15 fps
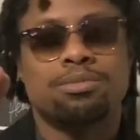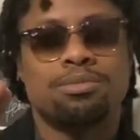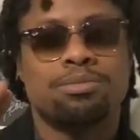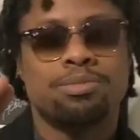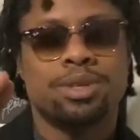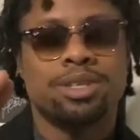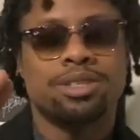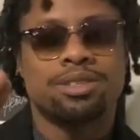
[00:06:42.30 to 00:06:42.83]

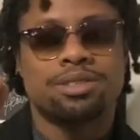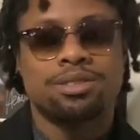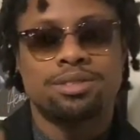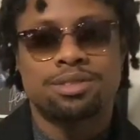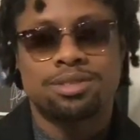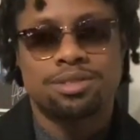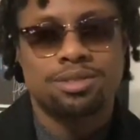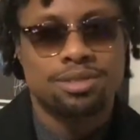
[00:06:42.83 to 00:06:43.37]
Peace.
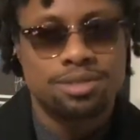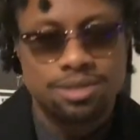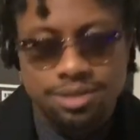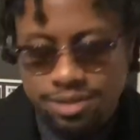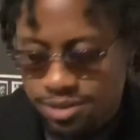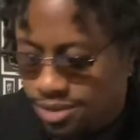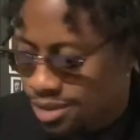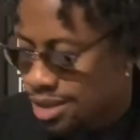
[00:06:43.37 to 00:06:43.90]

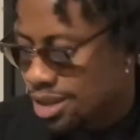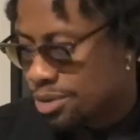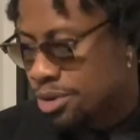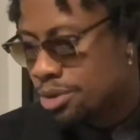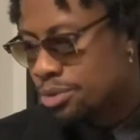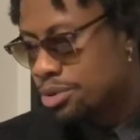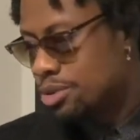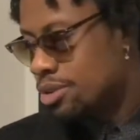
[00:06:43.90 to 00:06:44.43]
Nah, we're
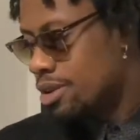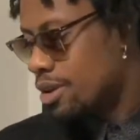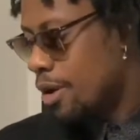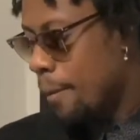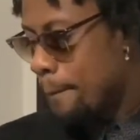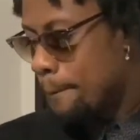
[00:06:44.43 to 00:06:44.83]
gonna do that.